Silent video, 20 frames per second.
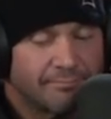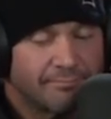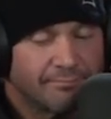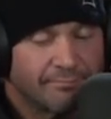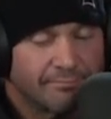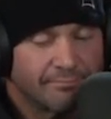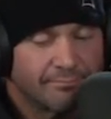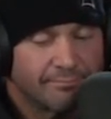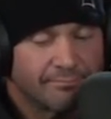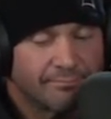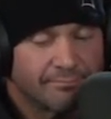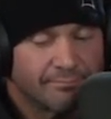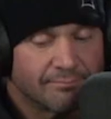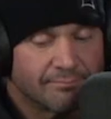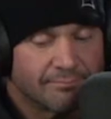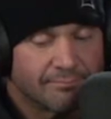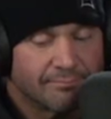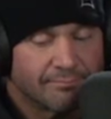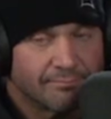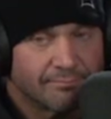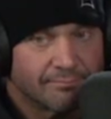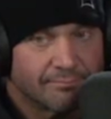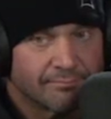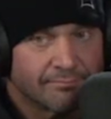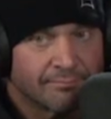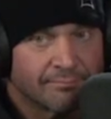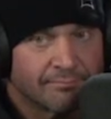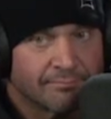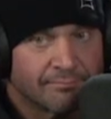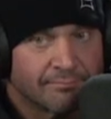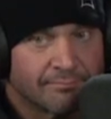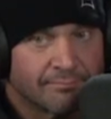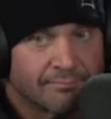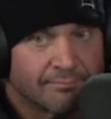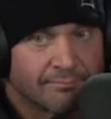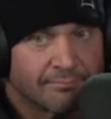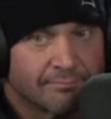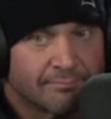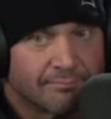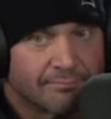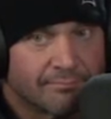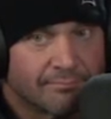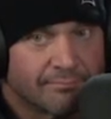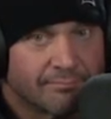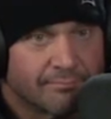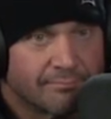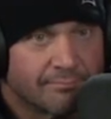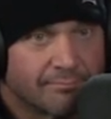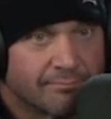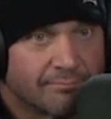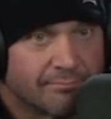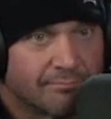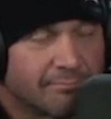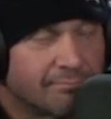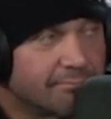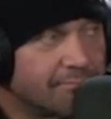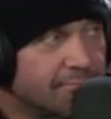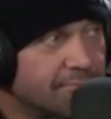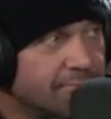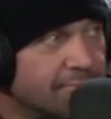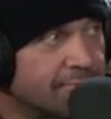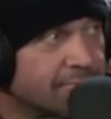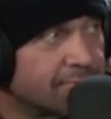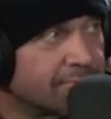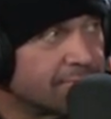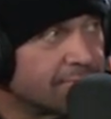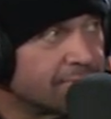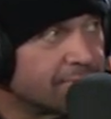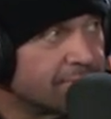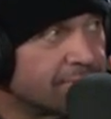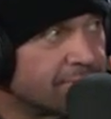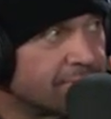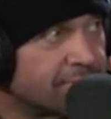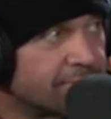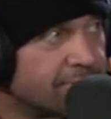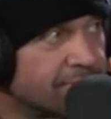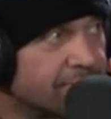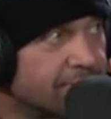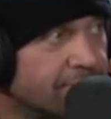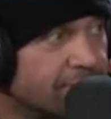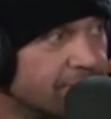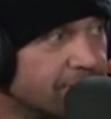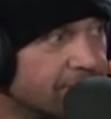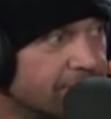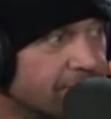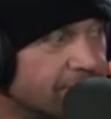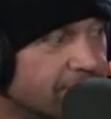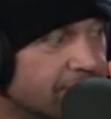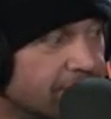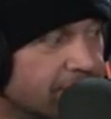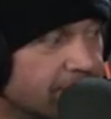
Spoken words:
(not speaking)